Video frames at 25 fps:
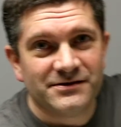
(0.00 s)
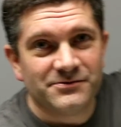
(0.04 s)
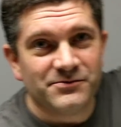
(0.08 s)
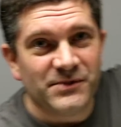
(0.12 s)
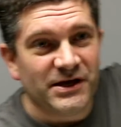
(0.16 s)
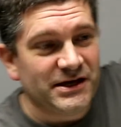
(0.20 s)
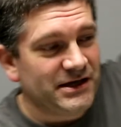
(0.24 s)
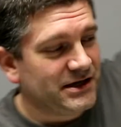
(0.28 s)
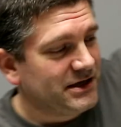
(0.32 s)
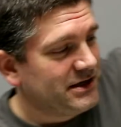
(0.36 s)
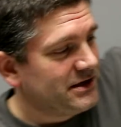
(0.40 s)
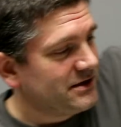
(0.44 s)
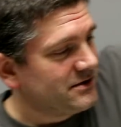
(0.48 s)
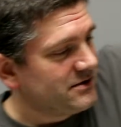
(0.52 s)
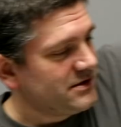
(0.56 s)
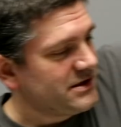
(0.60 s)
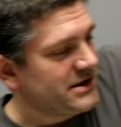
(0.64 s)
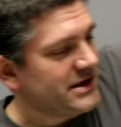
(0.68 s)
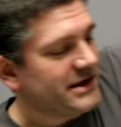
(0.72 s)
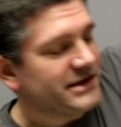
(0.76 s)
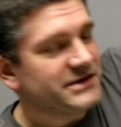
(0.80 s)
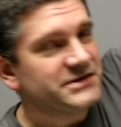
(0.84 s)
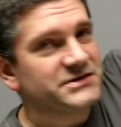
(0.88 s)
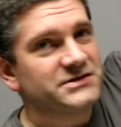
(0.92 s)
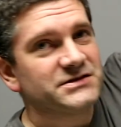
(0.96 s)
making
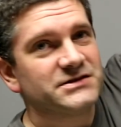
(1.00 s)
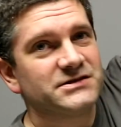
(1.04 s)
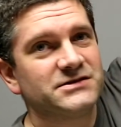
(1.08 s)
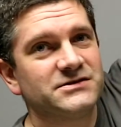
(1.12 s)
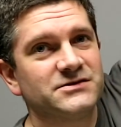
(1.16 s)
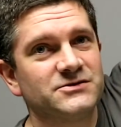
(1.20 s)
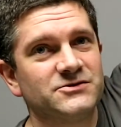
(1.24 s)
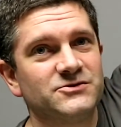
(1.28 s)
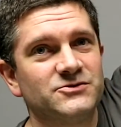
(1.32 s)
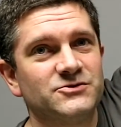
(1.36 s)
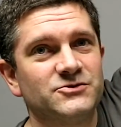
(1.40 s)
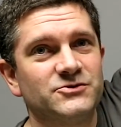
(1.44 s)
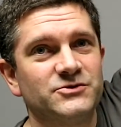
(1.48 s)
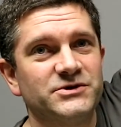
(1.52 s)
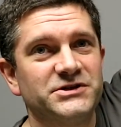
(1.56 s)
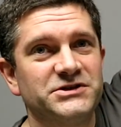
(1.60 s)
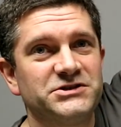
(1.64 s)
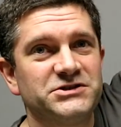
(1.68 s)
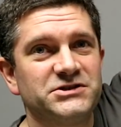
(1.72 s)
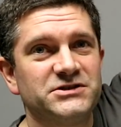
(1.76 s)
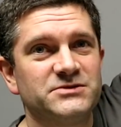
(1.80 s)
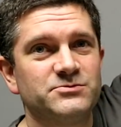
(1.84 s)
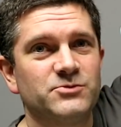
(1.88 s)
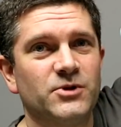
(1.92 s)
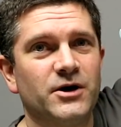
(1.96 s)
this,
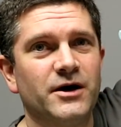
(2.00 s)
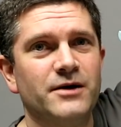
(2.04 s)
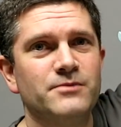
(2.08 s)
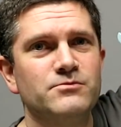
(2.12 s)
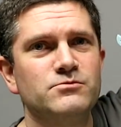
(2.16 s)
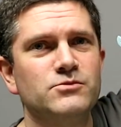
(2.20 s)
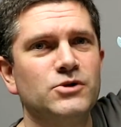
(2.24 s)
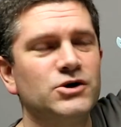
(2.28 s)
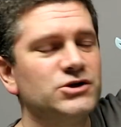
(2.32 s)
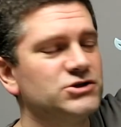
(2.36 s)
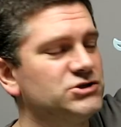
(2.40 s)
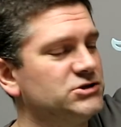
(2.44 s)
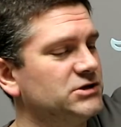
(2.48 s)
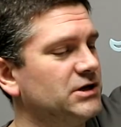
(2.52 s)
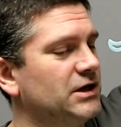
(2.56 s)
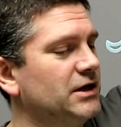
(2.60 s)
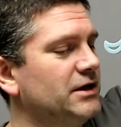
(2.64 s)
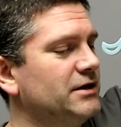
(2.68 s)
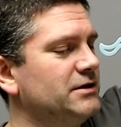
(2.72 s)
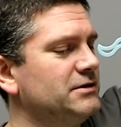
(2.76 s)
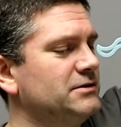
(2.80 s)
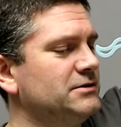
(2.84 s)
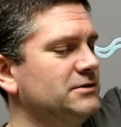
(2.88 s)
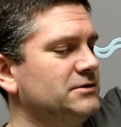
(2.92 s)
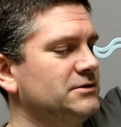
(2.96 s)
which is my
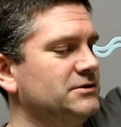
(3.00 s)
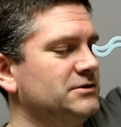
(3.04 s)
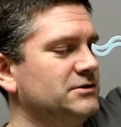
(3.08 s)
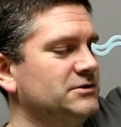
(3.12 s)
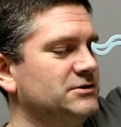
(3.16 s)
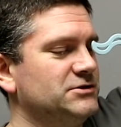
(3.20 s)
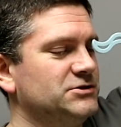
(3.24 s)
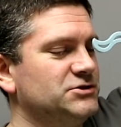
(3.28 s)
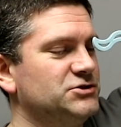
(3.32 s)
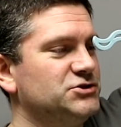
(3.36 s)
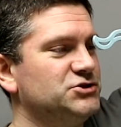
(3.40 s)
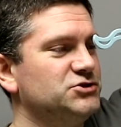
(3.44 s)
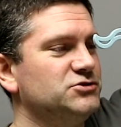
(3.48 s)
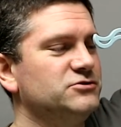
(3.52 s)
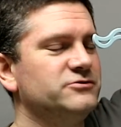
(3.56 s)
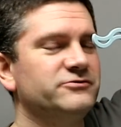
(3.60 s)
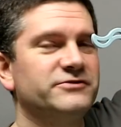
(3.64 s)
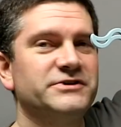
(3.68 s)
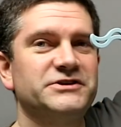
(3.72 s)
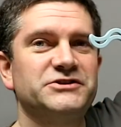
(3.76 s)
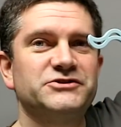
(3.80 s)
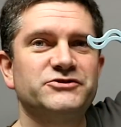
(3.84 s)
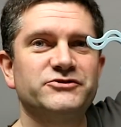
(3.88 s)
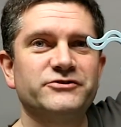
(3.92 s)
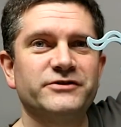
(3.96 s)
modular
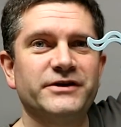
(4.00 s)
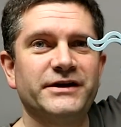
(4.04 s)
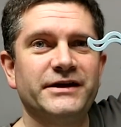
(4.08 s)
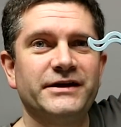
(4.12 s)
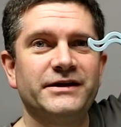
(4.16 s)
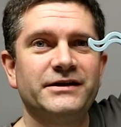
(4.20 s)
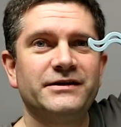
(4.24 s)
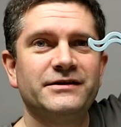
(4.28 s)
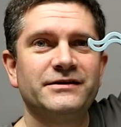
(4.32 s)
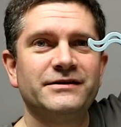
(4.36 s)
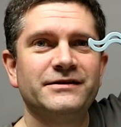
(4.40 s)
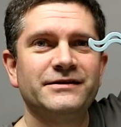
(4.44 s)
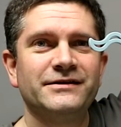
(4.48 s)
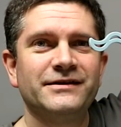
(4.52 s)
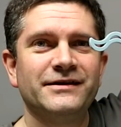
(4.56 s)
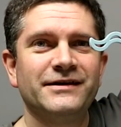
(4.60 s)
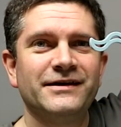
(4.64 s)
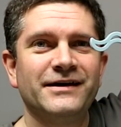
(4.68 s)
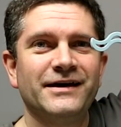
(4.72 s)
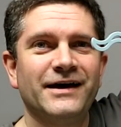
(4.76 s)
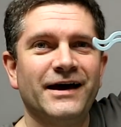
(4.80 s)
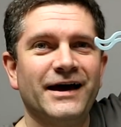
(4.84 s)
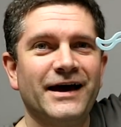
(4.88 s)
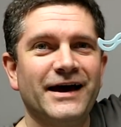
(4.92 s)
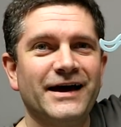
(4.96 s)
jewellery tree.
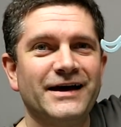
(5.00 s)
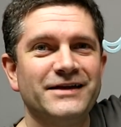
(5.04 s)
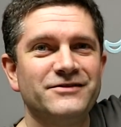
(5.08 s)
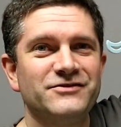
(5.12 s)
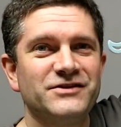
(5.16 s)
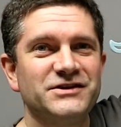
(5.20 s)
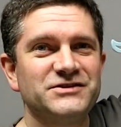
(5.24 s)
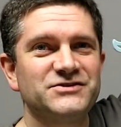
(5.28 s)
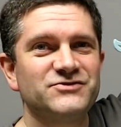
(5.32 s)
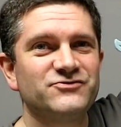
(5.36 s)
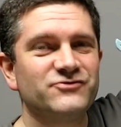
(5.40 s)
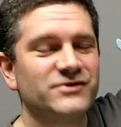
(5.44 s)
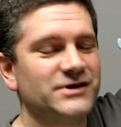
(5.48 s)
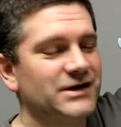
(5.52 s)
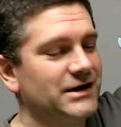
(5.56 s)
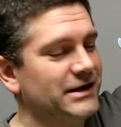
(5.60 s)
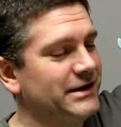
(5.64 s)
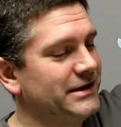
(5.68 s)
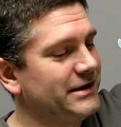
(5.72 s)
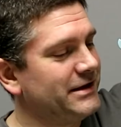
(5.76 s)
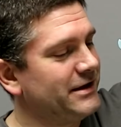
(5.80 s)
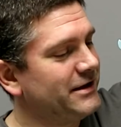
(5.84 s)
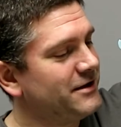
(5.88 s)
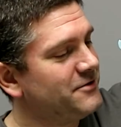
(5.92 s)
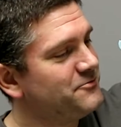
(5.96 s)
And this
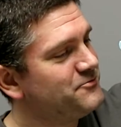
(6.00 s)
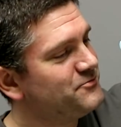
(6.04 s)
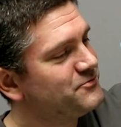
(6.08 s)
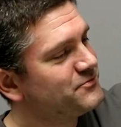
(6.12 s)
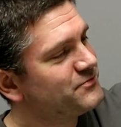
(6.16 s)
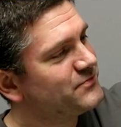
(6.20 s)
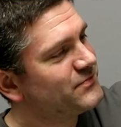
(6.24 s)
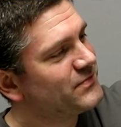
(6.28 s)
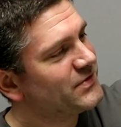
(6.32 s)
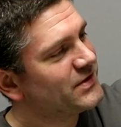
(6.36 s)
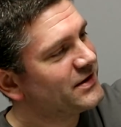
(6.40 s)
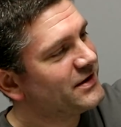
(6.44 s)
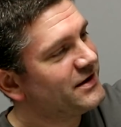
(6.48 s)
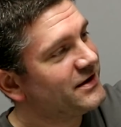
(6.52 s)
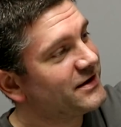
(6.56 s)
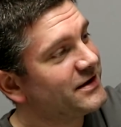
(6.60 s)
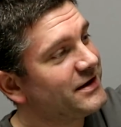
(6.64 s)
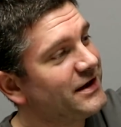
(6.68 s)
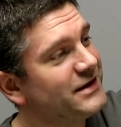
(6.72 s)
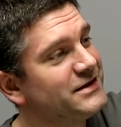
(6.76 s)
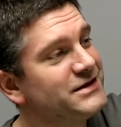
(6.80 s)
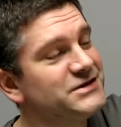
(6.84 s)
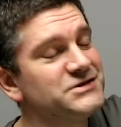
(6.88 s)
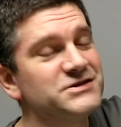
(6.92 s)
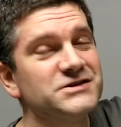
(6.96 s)
really,
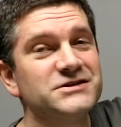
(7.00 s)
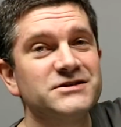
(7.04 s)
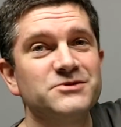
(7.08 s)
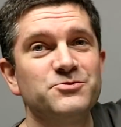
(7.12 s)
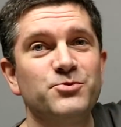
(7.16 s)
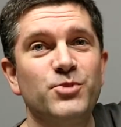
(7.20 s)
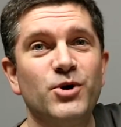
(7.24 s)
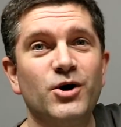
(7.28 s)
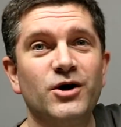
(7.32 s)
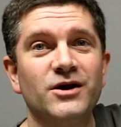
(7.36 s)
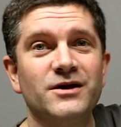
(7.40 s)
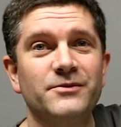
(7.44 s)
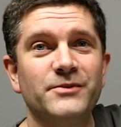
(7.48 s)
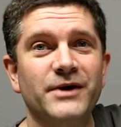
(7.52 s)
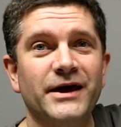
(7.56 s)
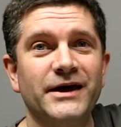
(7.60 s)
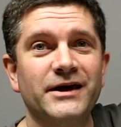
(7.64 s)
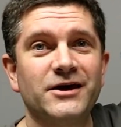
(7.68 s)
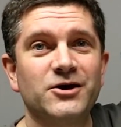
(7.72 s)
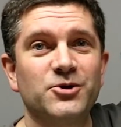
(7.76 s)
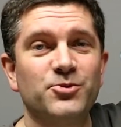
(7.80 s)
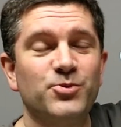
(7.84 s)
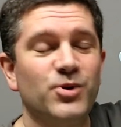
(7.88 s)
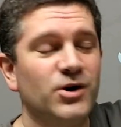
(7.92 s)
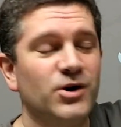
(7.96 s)
again, this is in Polymake or